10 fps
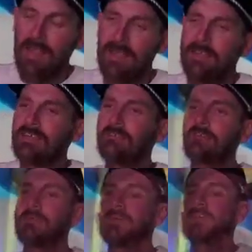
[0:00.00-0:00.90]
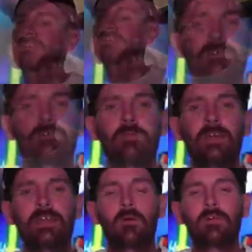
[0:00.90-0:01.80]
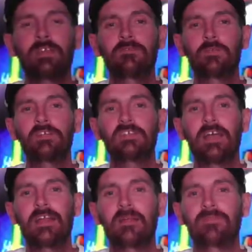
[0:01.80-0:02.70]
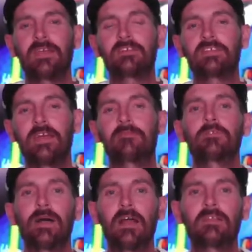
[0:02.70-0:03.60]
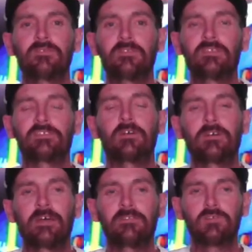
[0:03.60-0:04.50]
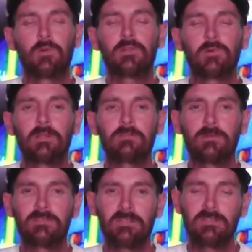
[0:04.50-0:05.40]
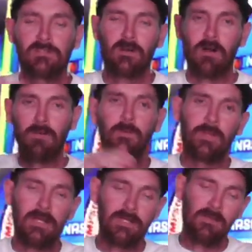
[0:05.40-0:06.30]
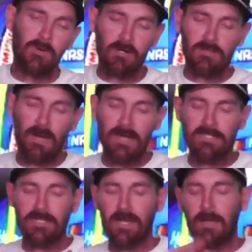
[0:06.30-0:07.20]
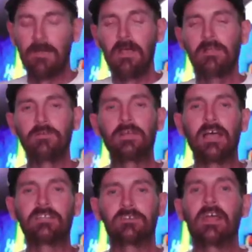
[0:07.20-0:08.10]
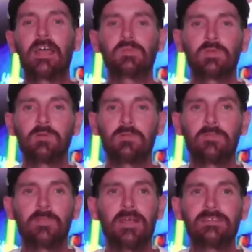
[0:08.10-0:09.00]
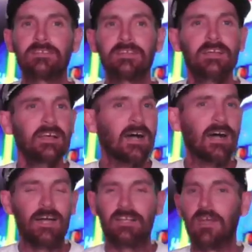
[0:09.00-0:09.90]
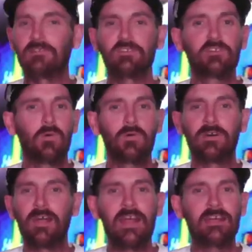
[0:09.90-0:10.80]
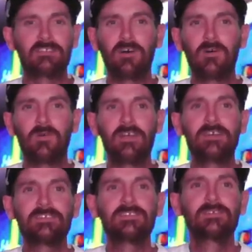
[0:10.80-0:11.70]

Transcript: hey, getting right back into it, man, I want to give a big shout-out and thanks to everybody for starting out this 2023 season. Arbor Man, Lamar's Body Shop, you guys are absolutely amazing. Coach's Corner, as always.